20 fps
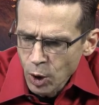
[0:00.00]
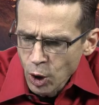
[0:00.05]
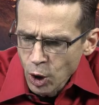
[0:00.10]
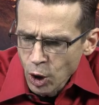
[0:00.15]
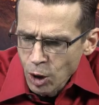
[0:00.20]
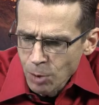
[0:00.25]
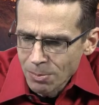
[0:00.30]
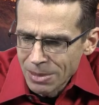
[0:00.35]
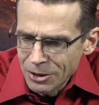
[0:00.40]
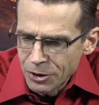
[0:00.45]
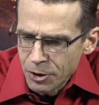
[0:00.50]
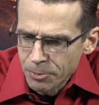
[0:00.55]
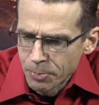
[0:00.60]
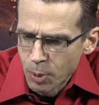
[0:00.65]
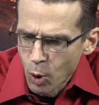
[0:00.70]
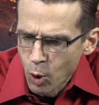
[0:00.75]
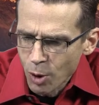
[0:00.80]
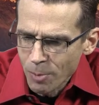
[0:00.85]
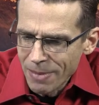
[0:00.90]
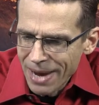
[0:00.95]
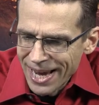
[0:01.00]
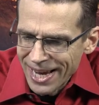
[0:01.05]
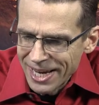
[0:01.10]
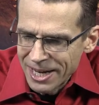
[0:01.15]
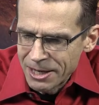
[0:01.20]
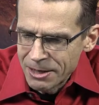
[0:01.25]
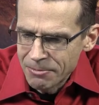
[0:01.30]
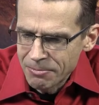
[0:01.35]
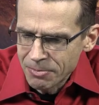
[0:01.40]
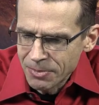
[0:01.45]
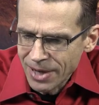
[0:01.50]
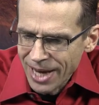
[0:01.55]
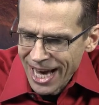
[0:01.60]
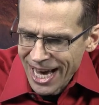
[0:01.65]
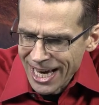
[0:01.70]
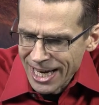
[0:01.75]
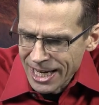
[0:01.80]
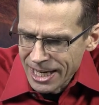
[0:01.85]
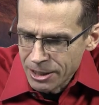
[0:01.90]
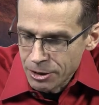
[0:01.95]
But the poor man
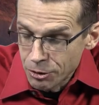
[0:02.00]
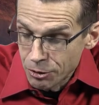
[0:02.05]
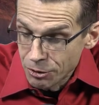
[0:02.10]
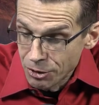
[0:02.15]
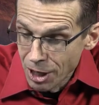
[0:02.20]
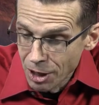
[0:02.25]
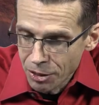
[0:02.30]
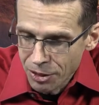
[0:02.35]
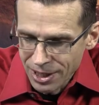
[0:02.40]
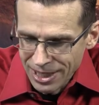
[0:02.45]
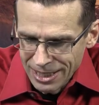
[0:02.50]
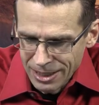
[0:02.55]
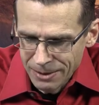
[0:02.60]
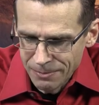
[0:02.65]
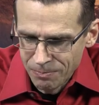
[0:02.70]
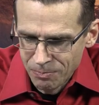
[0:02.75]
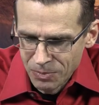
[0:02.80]
had nothing